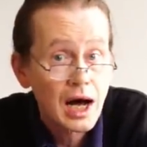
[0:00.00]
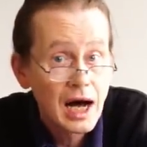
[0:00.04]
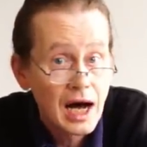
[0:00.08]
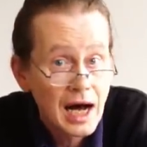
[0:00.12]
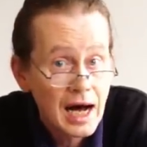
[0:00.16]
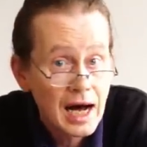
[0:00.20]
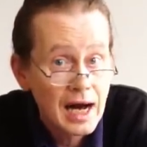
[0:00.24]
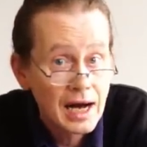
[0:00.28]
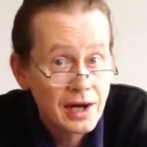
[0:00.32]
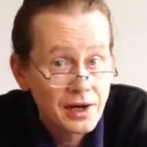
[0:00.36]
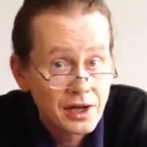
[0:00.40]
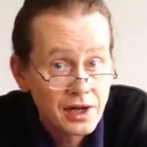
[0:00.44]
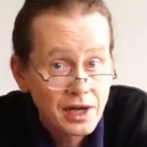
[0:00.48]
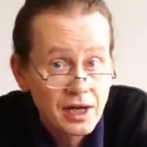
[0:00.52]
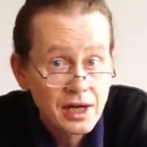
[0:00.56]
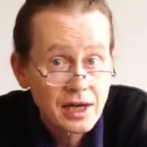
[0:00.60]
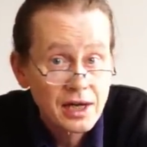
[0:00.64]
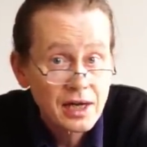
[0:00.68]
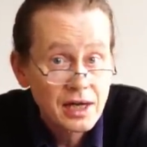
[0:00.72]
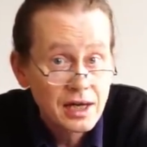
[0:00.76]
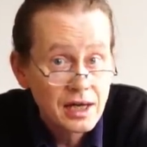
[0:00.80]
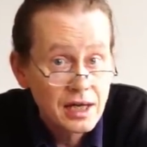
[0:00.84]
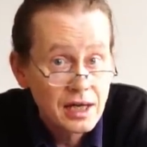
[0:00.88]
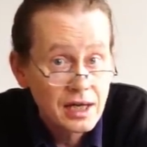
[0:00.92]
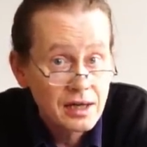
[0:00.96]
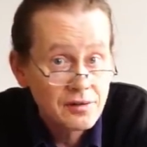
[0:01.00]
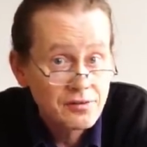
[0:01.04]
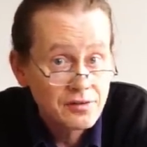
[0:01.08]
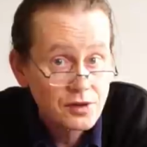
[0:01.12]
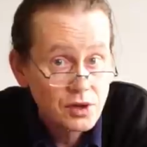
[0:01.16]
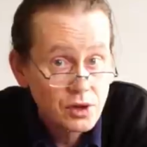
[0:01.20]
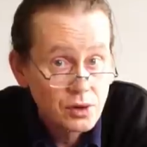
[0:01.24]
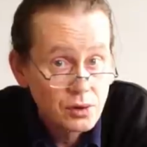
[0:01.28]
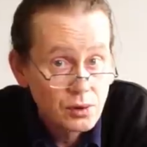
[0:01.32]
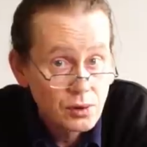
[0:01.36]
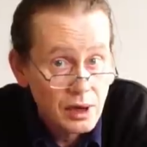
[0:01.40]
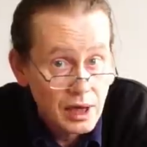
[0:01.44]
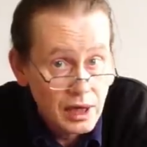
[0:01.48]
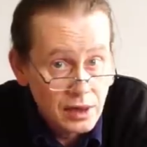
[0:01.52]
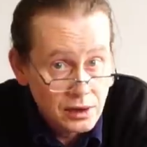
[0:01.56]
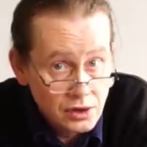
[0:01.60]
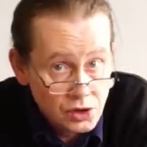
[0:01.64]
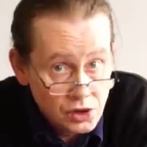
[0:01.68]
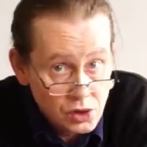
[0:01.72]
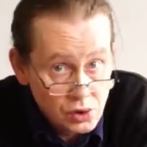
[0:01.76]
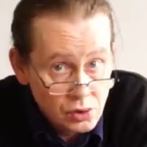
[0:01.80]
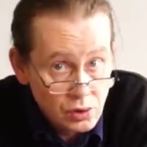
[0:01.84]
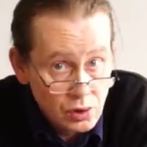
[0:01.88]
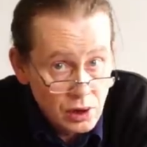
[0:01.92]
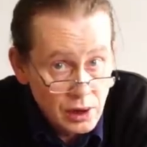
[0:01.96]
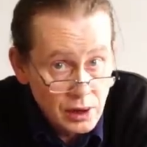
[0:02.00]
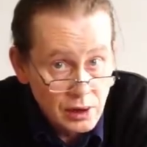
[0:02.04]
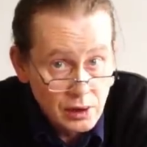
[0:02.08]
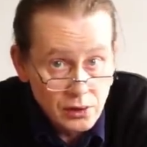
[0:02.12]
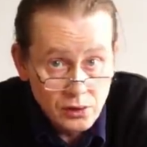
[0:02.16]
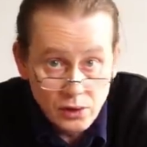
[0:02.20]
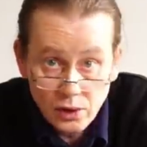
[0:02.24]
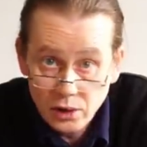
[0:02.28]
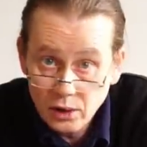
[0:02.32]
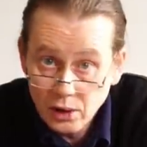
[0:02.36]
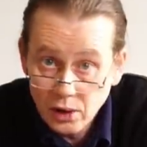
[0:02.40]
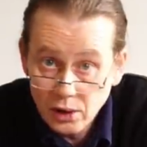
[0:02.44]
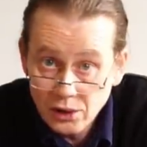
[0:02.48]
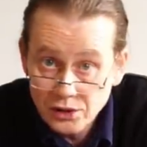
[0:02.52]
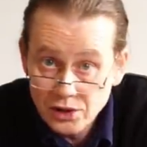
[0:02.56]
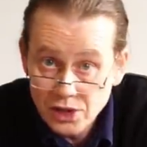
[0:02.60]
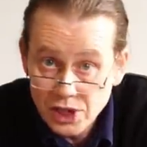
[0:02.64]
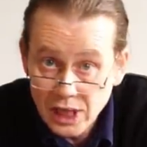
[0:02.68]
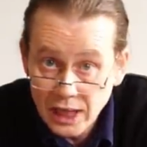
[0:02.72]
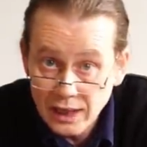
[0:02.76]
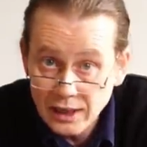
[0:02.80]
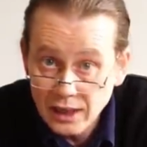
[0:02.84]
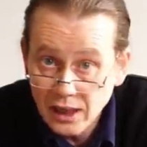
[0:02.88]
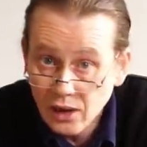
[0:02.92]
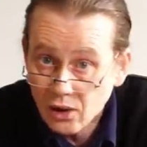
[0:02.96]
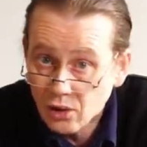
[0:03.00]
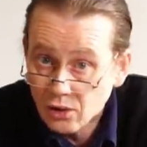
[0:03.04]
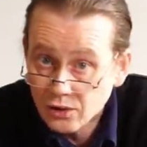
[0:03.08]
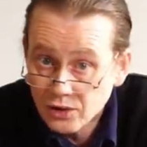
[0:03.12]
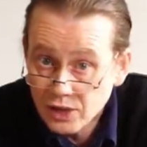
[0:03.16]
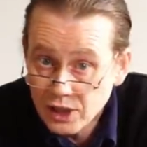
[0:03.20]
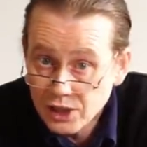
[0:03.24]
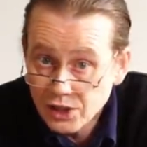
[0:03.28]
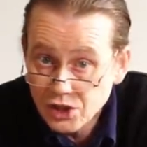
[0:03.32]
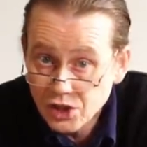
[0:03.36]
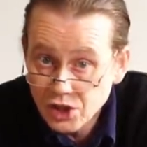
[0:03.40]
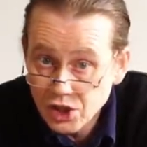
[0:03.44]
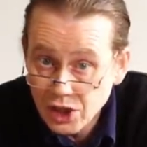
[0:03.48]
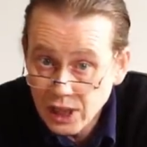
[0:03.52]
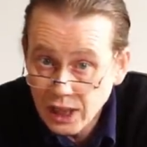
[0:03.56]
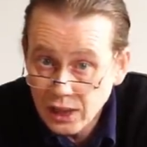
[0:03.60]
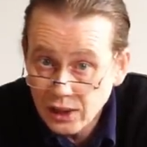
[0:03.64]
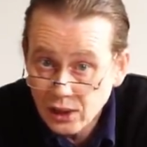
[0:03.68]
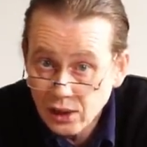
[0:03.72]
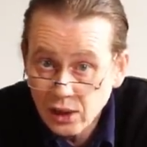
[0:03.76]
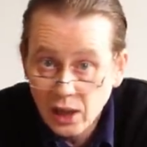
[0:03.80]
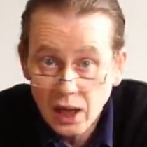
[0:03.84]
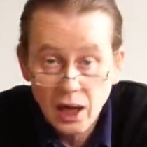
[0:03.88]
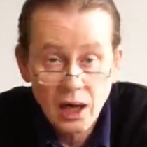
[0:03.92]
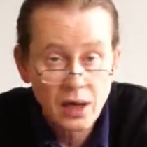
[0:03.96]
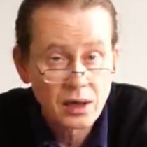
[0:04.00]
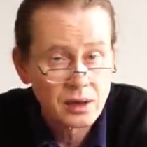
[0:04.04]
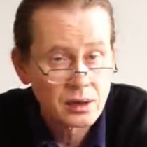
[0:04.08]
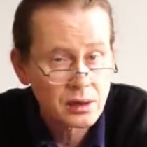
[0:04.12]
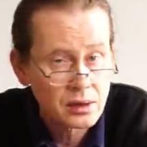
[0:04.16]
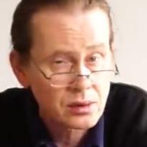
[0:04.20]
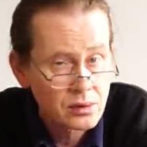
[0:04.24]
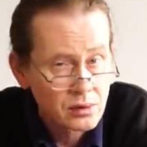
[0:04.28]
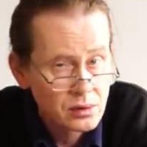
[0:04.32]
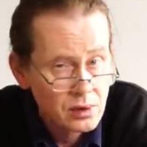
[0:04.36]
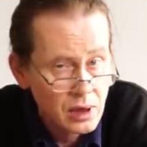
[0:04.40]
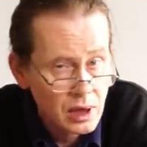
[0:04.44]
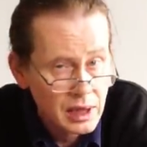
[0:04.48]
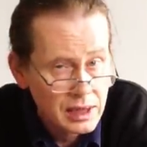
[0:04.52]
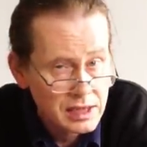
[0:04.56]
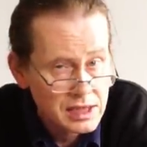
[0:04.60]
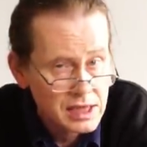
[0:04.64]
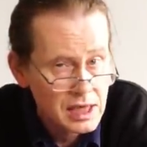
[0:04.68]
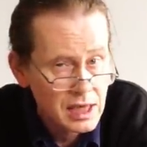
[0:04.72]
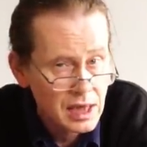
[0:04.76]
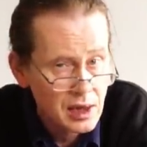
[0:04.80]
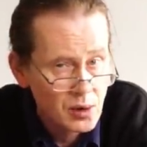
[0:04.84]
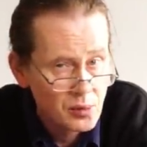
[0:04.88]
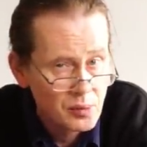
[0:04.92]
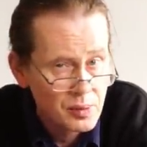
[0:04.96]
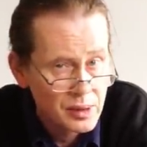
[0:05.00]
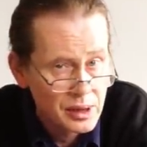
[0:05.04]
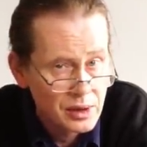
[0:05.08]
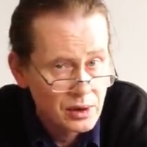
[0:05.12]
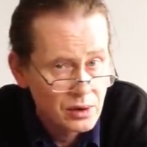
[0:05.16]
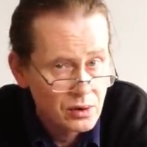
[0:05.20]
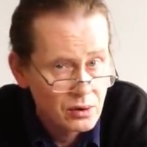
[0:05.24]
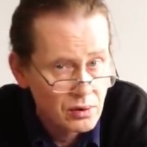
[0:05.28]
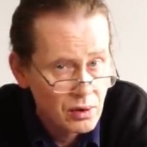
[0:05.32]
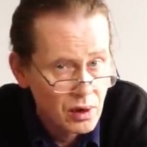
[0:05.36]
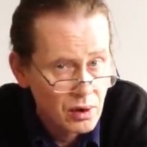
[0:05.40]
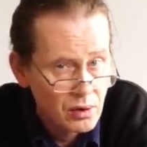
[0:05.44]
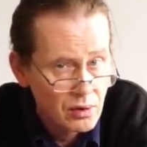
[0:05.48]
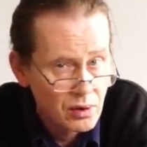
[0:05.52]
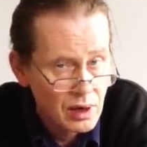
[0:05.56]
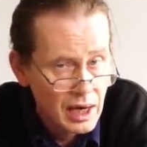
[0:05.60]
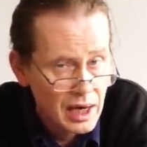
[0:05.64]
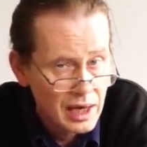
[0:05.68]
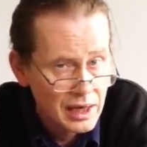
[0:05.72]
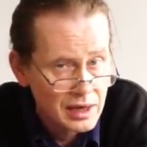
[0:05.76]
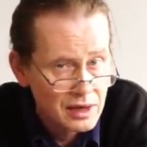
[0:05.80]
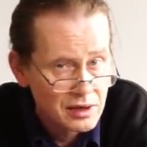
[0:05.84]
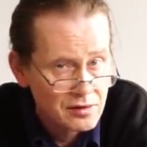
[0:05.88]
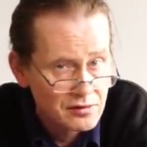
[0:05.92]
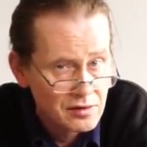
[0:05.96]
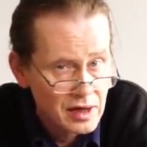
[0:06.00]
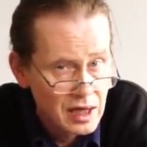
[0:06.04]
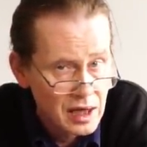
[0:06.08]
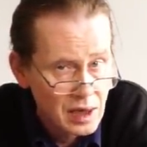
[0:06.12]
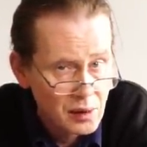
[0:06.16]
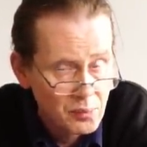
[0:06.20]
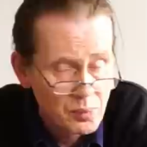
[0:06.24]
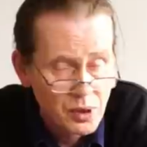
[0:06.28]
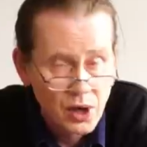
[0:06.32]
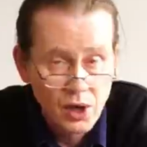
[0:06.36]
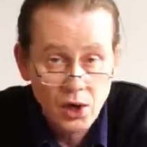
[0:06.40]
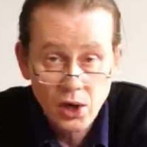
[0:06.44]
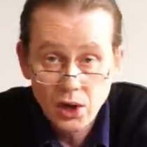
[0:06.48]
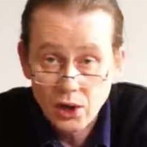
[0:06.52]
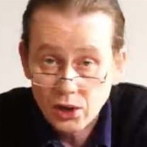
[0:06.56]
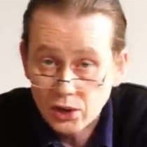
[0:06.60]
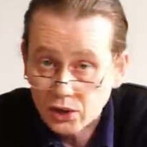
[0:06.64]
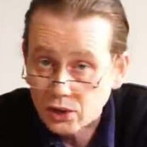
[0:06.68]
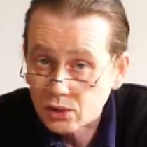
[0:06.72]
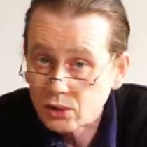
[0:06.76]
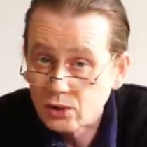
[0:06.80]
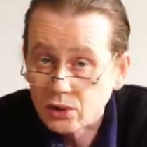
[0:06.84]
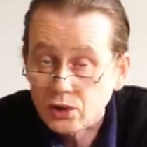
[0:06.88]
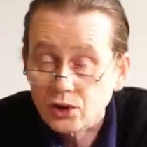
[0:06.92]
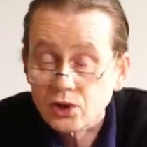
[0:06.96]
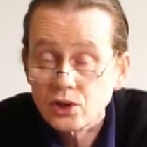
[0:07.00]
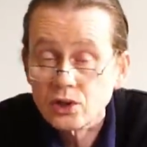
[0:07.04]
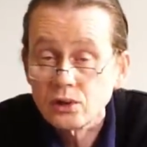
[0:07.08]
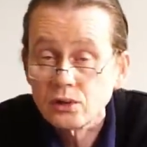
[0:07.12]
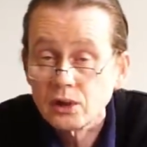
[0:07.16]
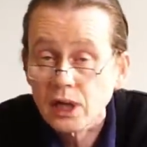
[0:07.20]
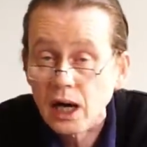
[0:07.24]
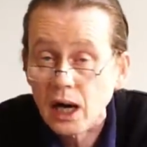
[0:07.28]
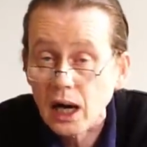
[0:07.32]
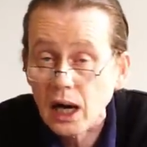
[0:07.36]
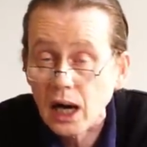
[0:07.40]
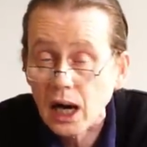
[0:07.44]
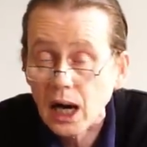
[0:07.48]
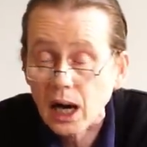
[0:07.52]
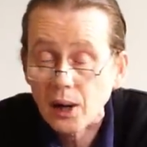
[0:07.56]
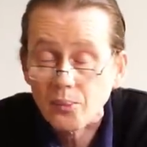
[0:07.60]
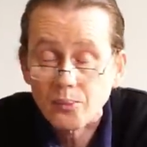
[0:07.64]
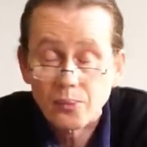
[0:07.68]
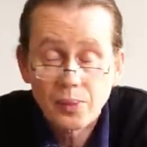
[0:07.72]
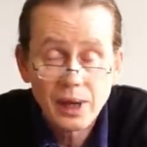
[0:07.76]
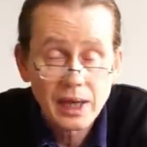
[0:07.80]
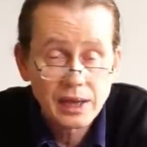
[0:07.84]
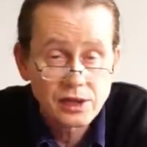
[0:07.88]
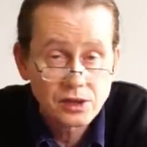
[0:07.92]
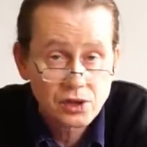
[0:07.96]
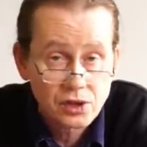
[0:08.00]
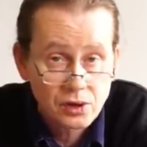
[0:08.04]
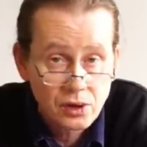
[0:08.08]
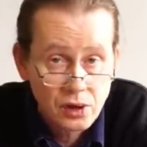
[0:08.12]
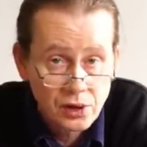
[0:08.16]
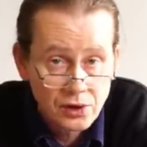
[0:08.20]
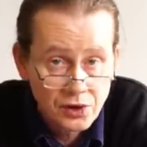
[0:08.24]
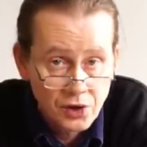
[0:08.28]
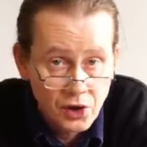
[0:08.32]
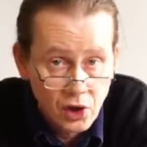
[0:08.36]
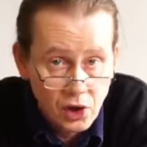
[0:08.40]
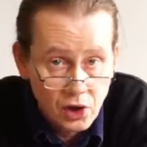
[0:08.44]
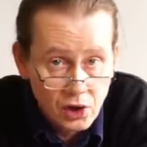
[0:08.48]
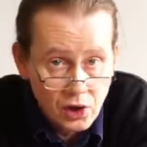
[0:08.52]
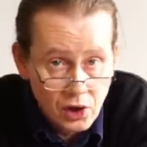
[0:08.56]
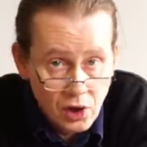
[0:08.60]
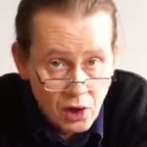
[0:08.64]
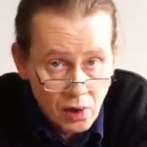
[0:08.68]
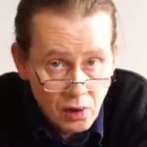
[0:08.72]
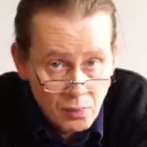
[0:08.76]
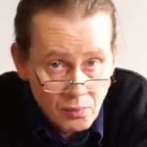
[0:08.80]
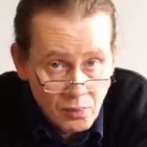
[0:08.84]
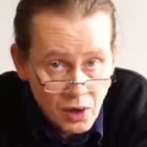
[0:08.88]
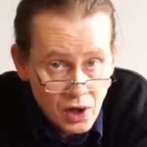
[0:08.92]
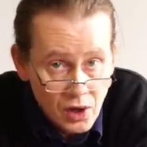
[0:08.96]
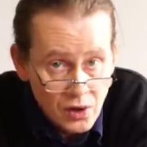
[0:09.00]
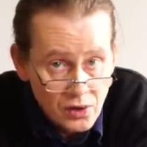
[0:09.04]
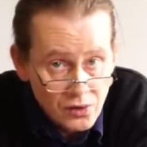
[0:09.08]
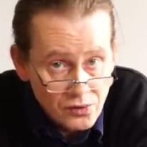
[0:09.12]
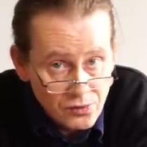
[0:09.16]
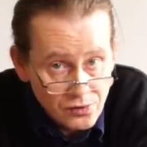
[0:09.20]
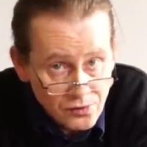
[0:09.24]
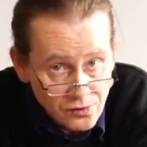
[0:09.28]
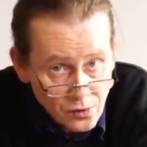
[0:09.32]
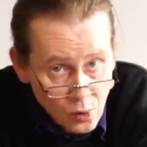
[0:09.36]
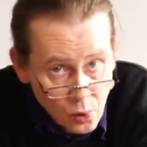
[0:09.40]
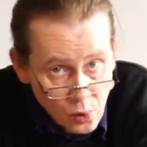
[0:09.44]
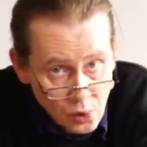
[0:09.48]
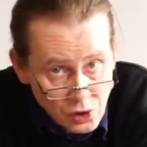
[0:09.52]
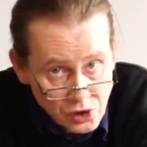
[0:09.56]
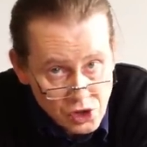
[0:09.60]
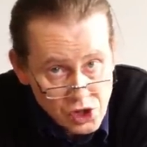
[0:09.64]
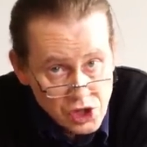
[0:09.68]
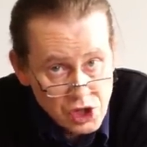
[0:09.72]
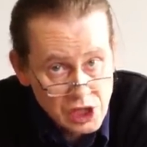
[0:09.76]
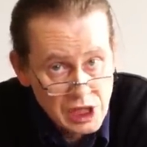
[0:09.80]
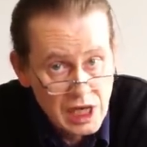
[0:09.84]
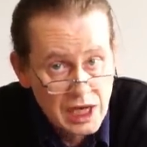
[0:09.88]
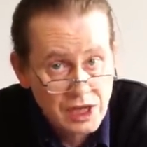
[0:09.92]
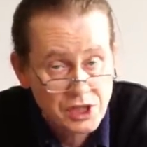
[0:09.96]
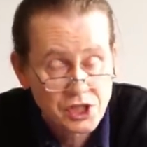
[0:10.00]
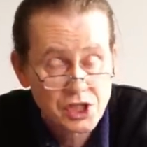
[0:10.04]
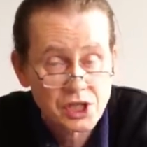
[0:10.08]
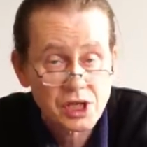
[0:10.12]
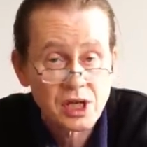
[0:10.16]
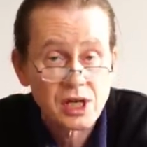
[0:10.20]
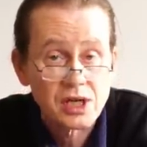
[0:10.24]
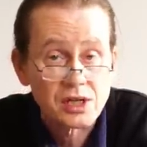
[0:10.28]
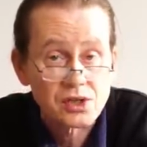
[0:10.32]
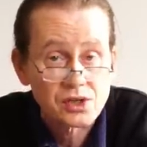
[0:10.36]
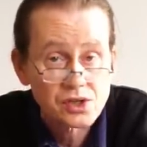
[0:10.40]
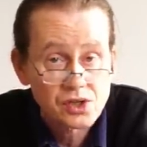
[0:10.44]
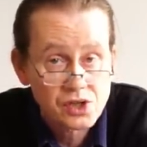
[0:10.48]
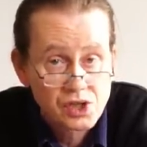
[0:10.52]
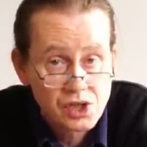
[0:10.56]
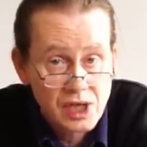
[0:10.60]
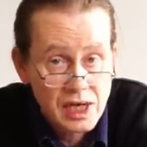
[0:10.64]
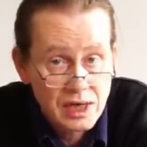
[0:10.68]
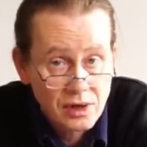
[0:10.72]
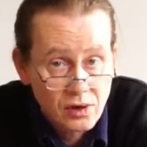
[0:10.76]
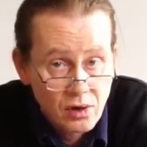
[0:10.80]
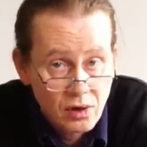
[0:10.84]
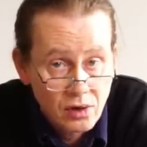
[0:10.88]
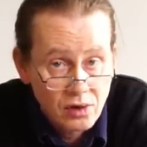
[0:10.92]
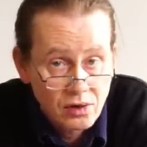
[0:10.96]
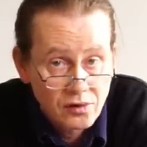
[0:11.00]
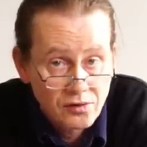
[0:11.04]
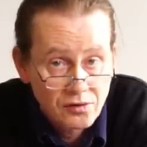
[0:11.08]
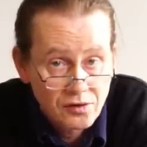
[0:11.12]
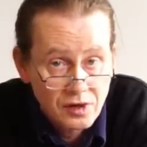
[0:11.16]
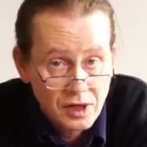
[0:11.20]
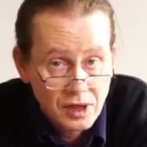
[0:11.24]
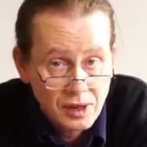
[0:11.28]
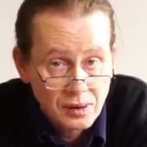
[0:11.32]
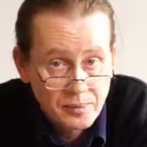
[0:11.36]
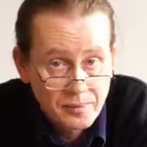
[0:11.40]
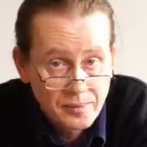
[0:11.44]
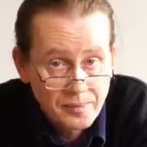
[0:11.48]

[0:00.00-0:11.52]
And if you enjoy the content on this channel and you'd like to help it grow and develop, you can do that at patreon.com forward slash Zenography.